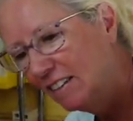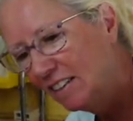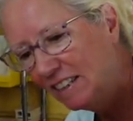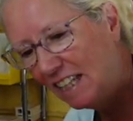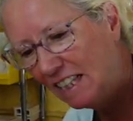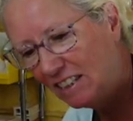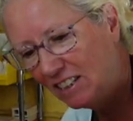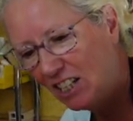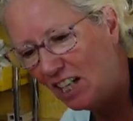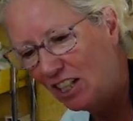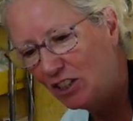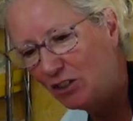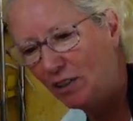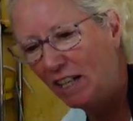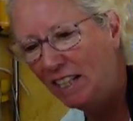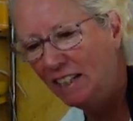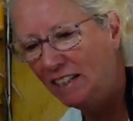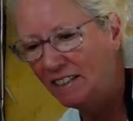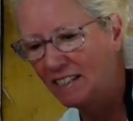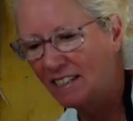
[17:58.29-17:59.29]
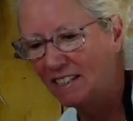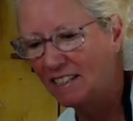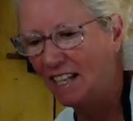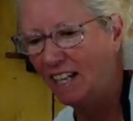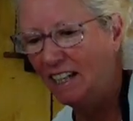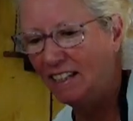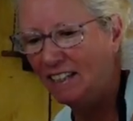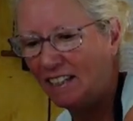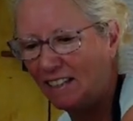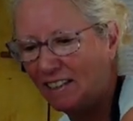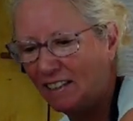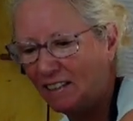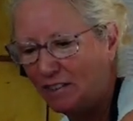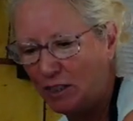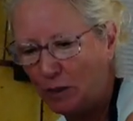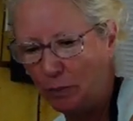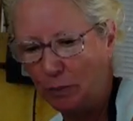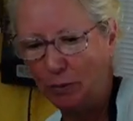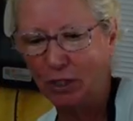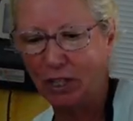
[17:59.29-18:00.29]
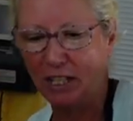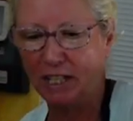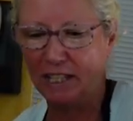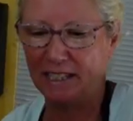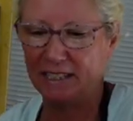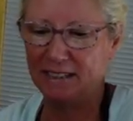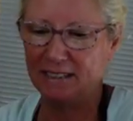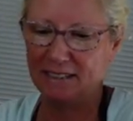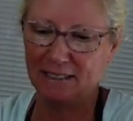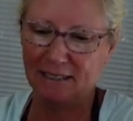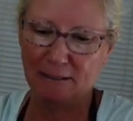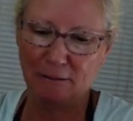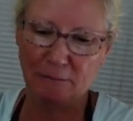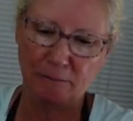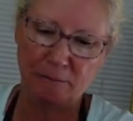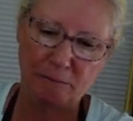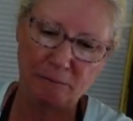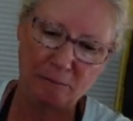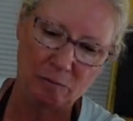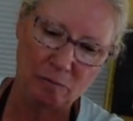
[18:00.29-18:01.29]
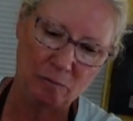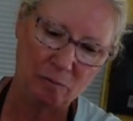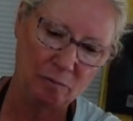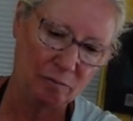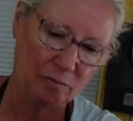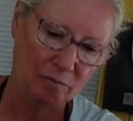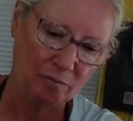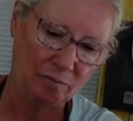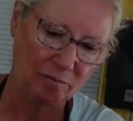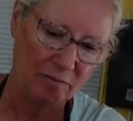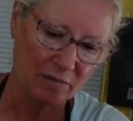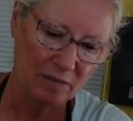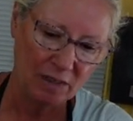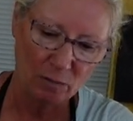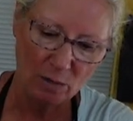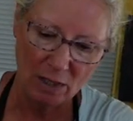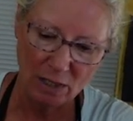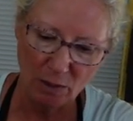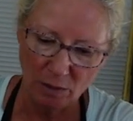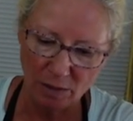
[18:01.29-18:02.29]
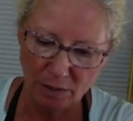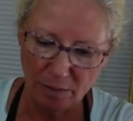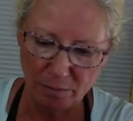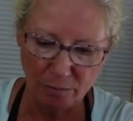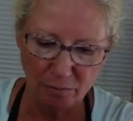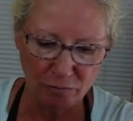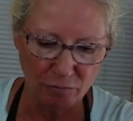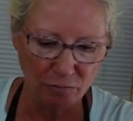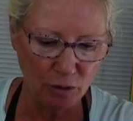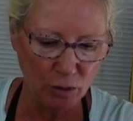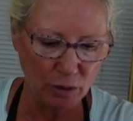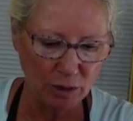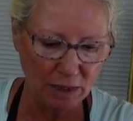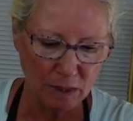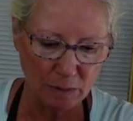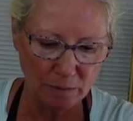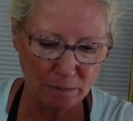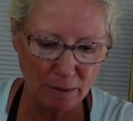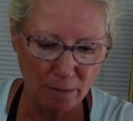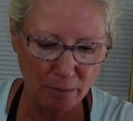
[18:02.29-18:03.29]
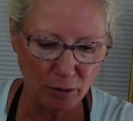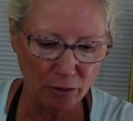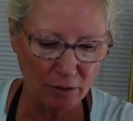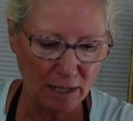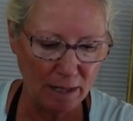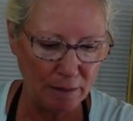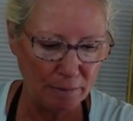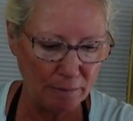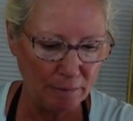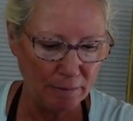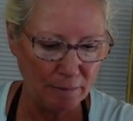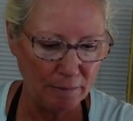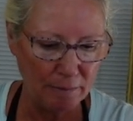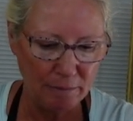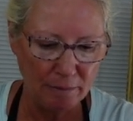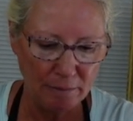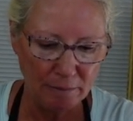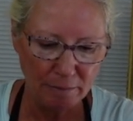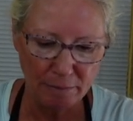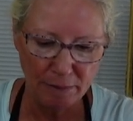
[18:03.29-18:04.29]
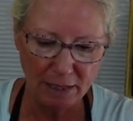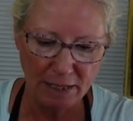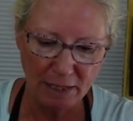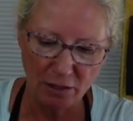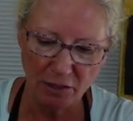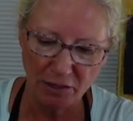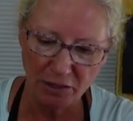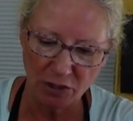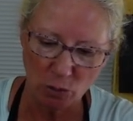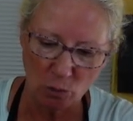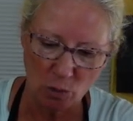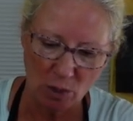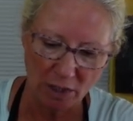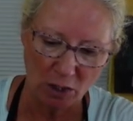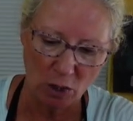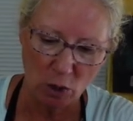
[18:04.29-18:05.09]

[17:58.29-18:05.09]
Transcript: at that. Tucked right in the side there. A little surprise. Well, I don't want to ruin this bubble wrap, but I also want to